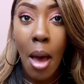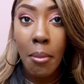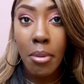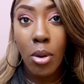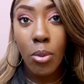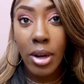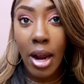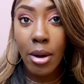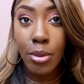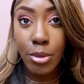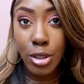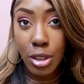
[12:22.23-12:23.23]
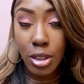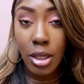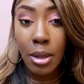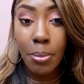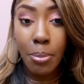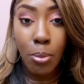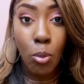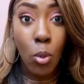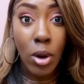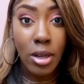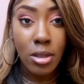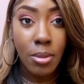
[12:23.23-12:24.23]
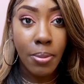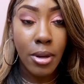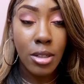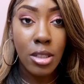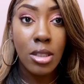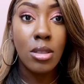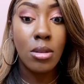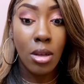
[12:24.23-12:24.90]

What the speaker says: but what I originally wanted to purchase